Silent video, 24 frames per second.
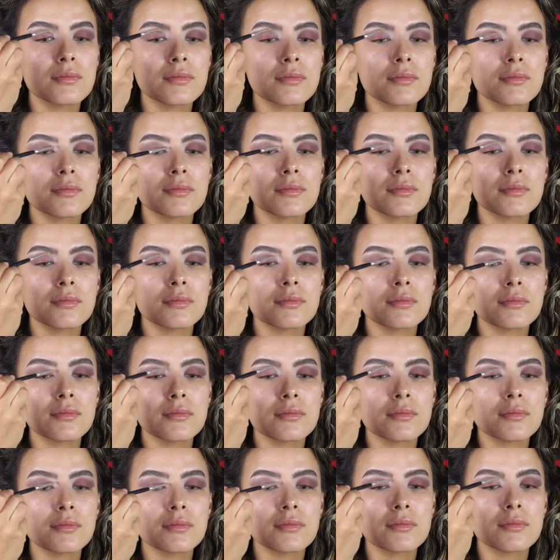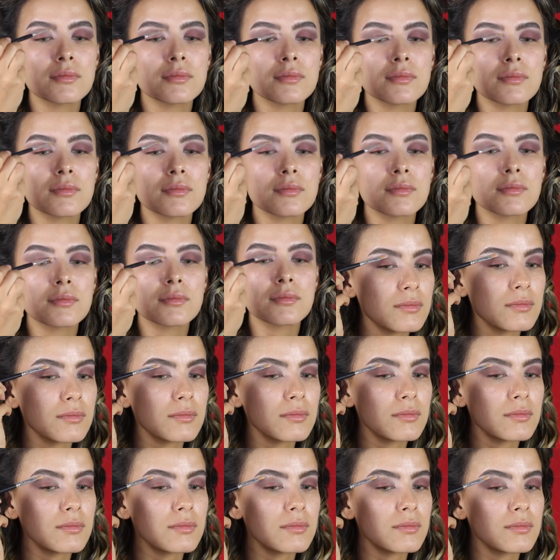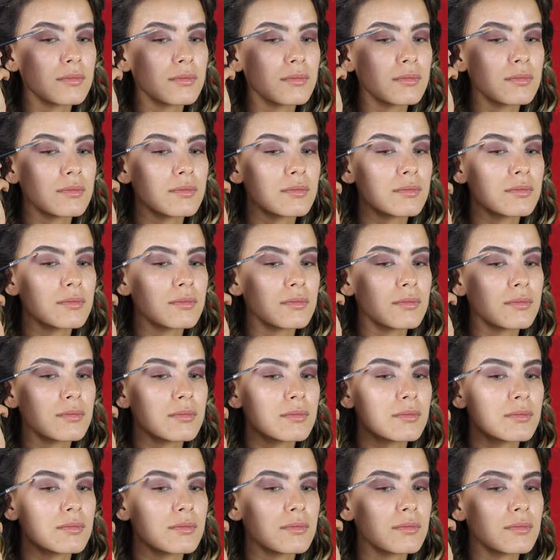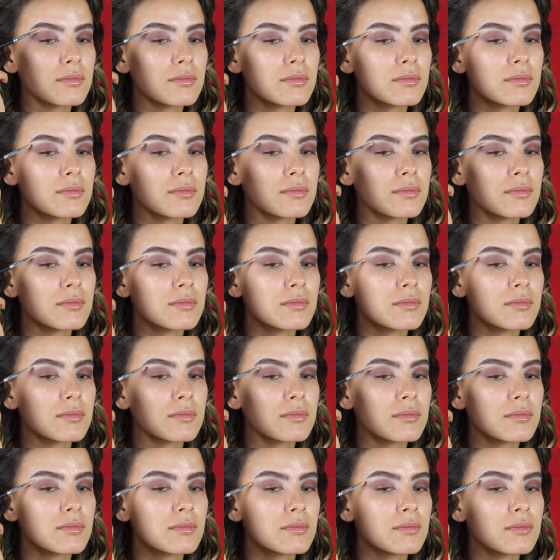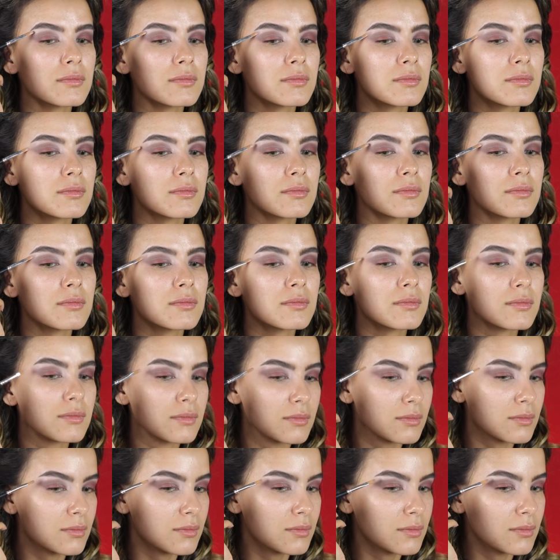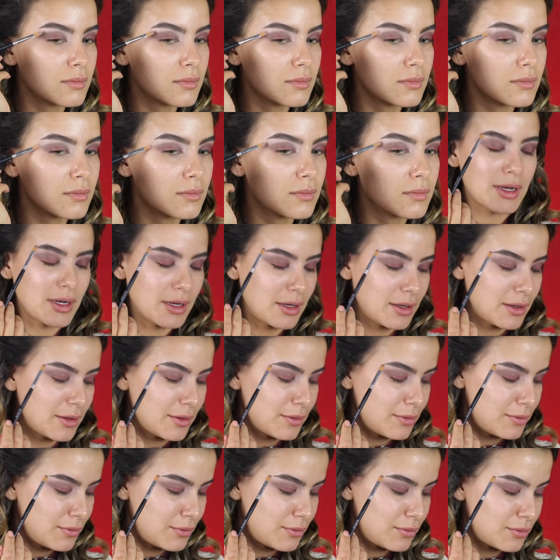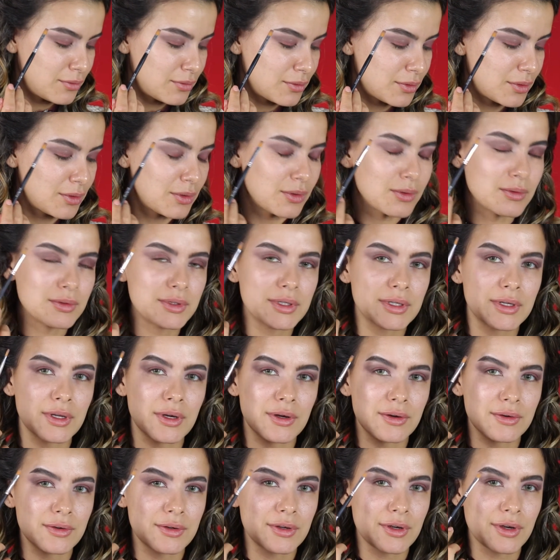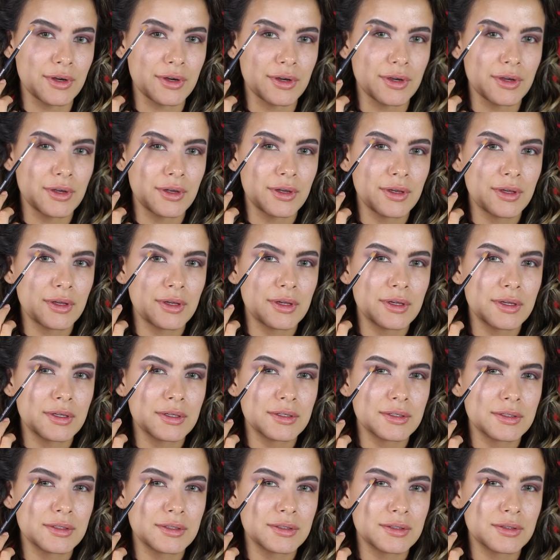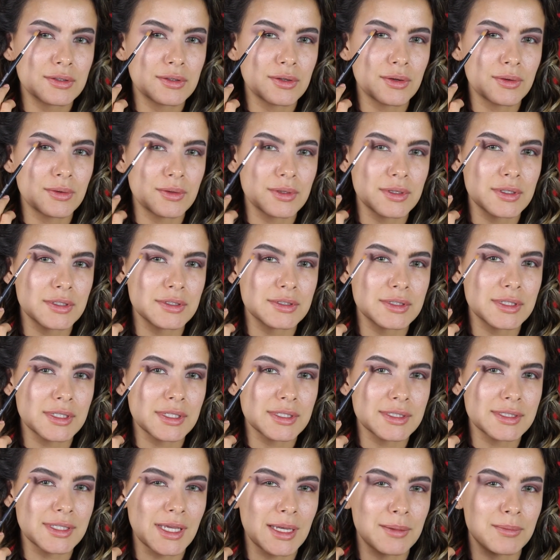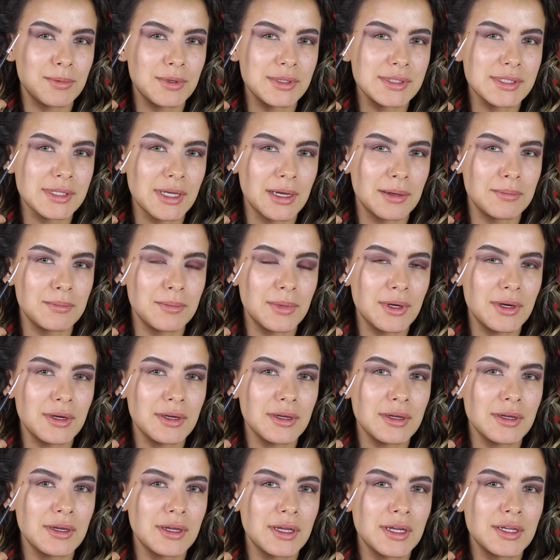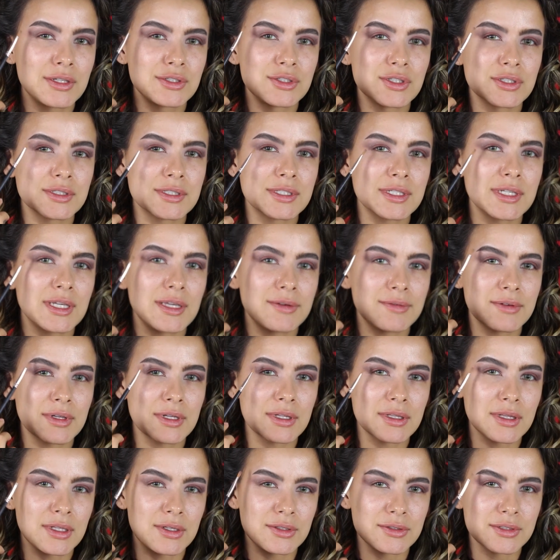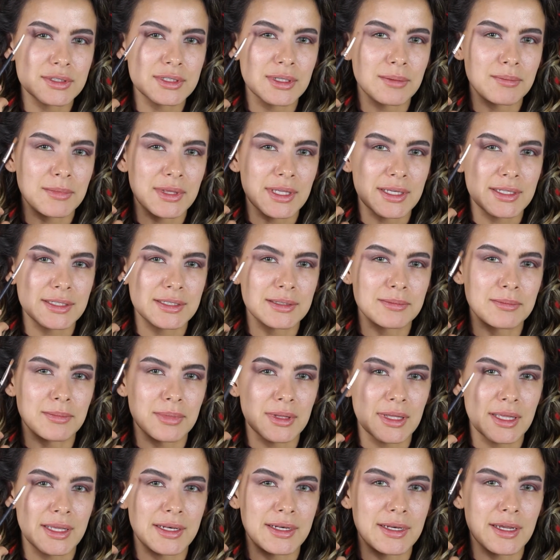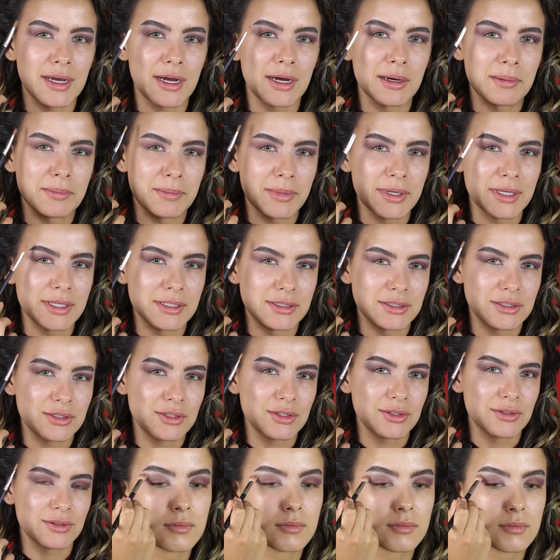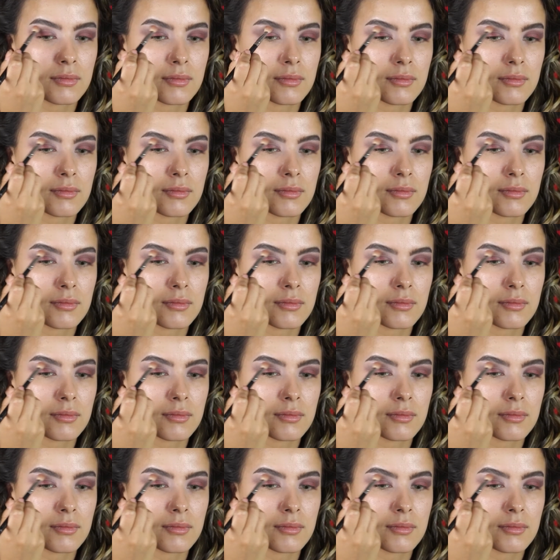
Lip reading: adding that highlight under my brow. And I'm gonna also add a little bit more of golden ochre towards Cypress Umber, just to give it a little something to blend up into,